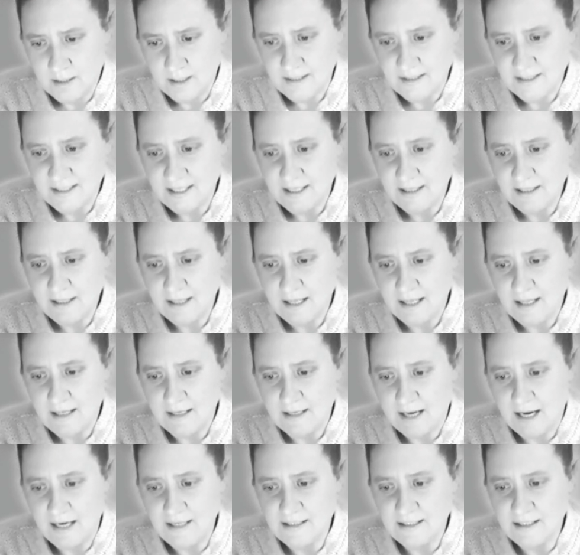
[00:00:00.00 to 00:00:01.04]
Until
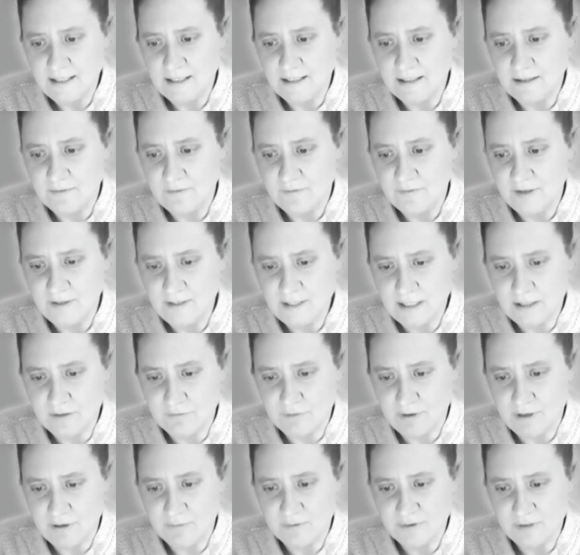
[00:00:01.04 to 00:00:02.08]

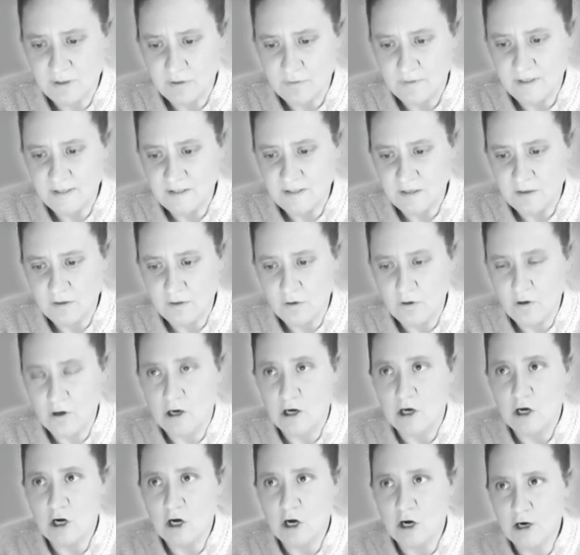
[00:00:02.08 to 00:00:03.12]
1953, it was known as the New
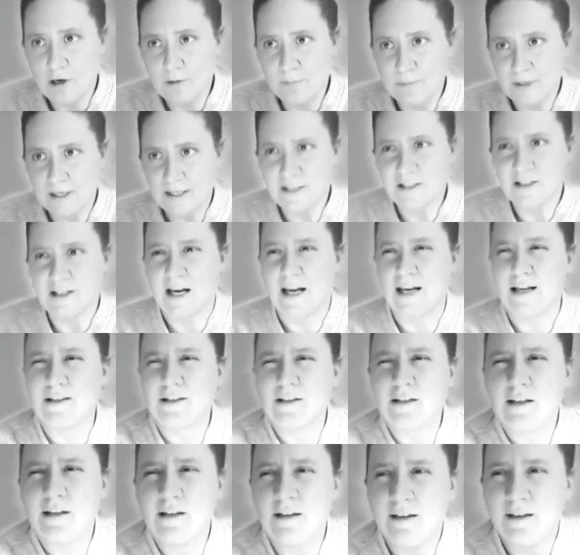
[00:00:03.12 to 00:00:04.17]
York Curb
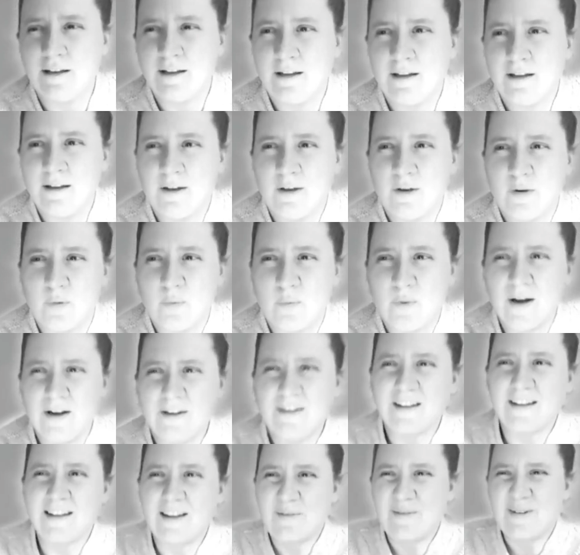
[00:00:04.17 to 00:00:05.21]
Exchange. Weird
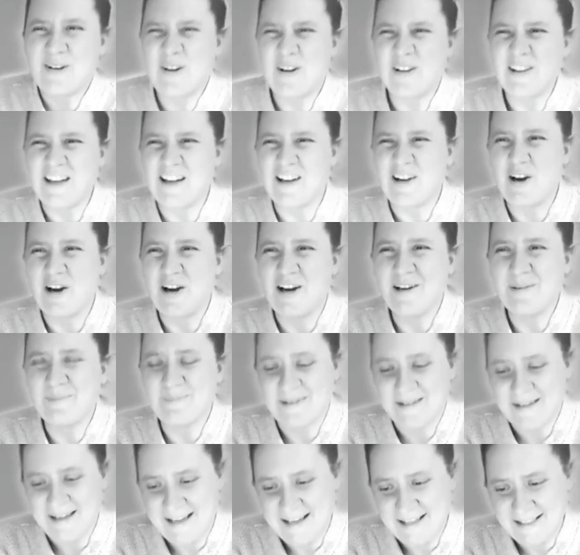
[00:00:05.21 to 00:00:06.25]
that they would call it Curb
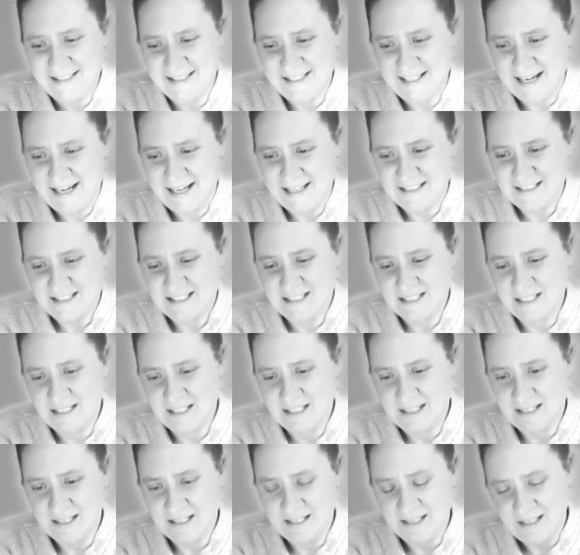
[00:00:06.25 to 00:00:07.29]
Exchange.
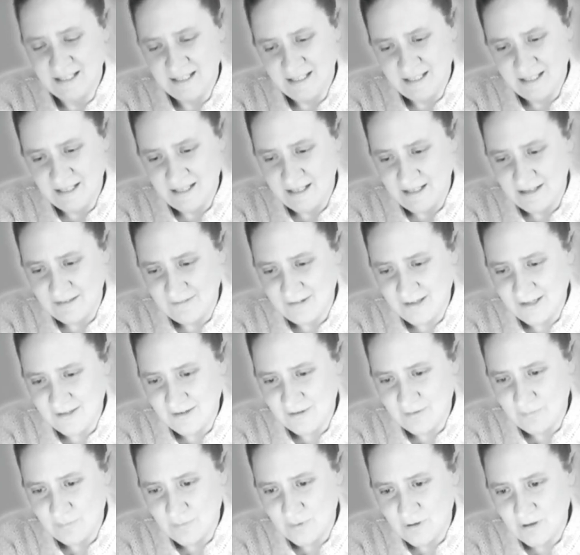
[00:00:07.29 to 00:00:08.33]
I want to
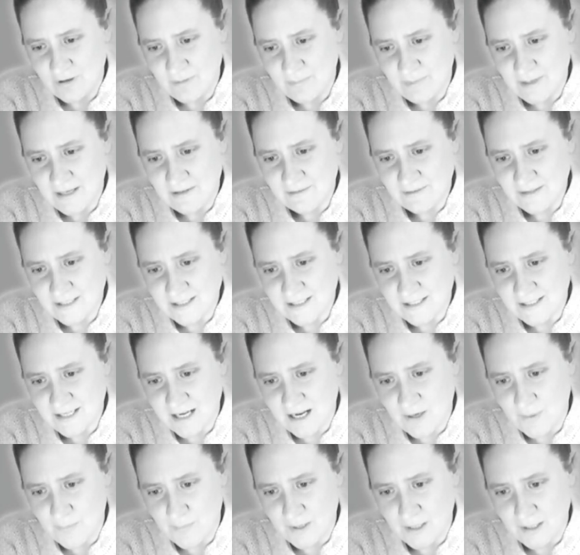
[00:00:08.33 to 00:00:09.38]
know more about this
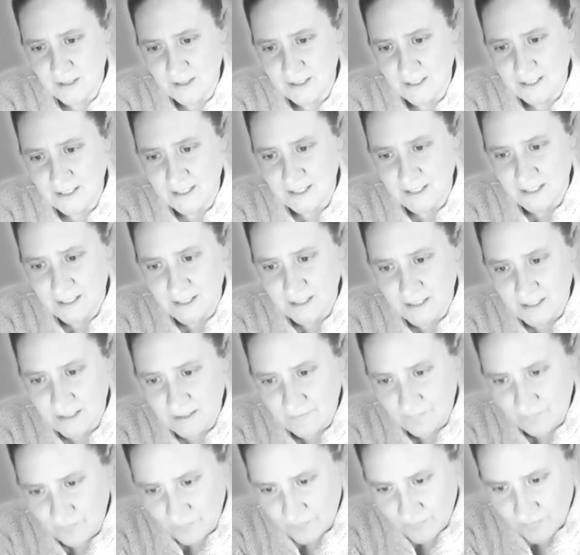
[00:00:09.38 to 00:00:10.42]
stock market
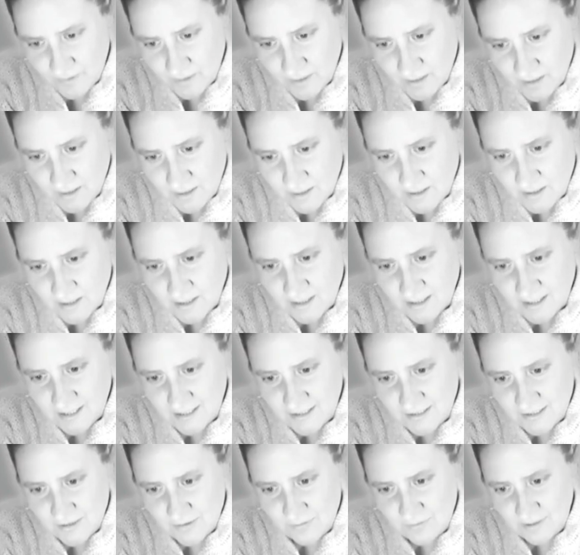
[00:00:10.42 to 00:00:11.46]

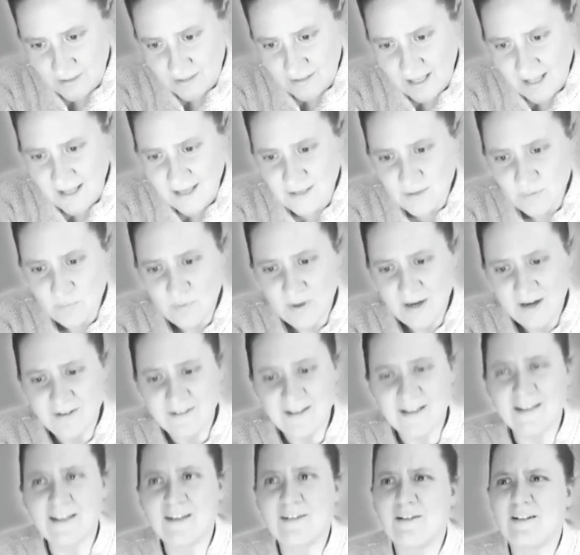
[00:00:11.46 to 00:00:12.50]
history. That is weird
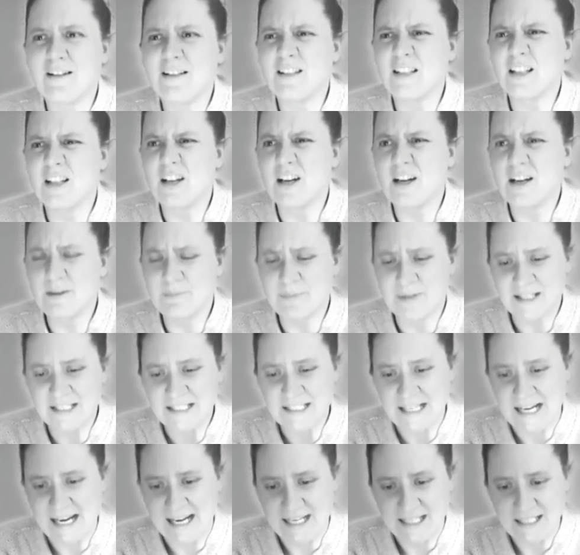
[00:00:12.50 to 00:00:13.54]
that they call it the curb
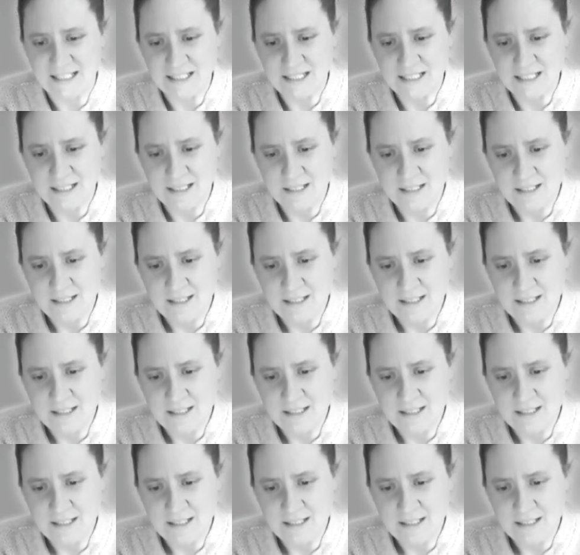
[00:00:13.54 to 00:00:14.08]
exchange.